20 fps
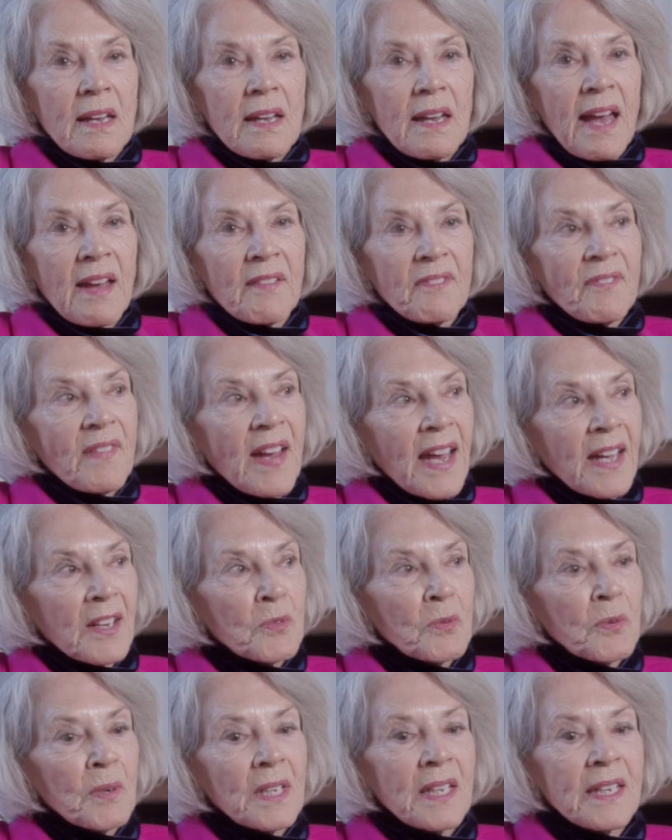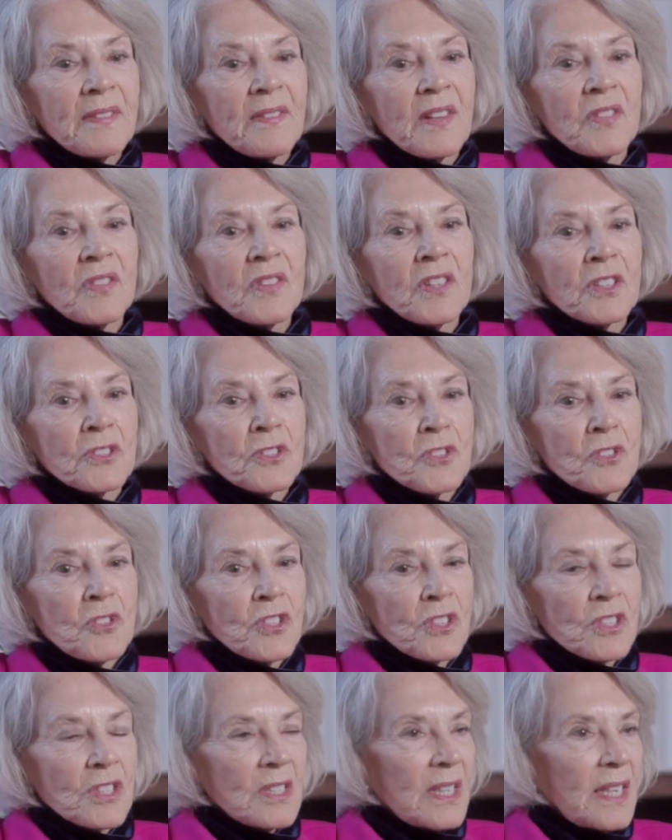I find really that there's
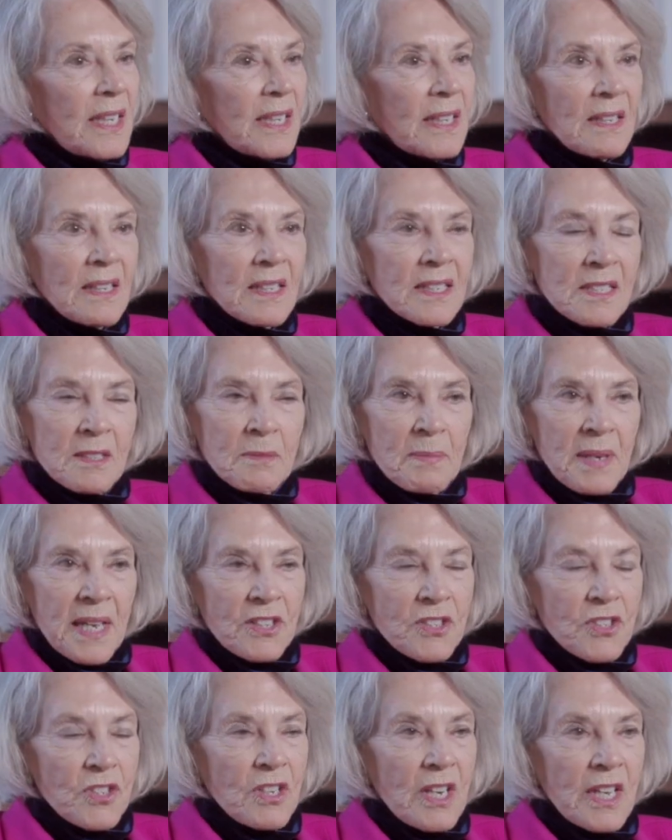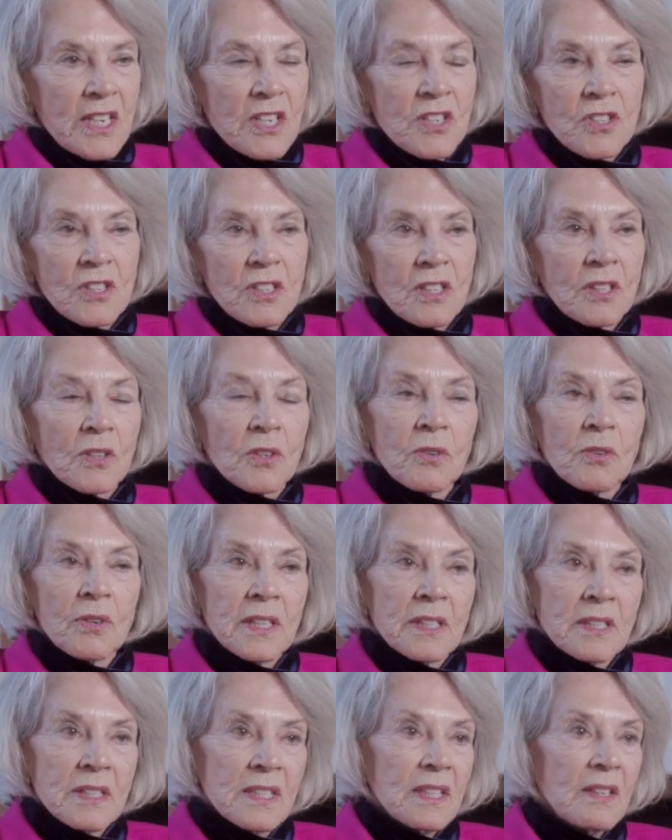just endless imagination and
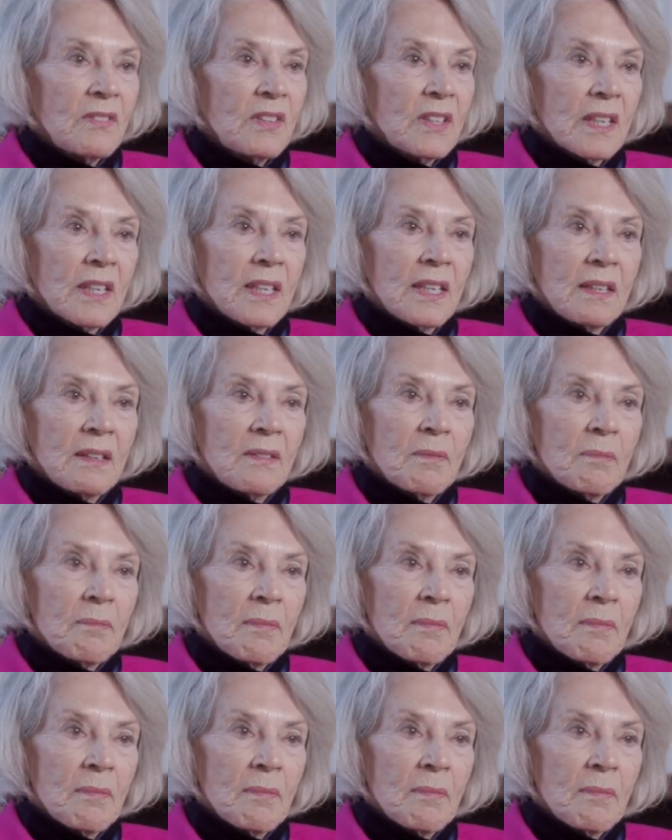creativity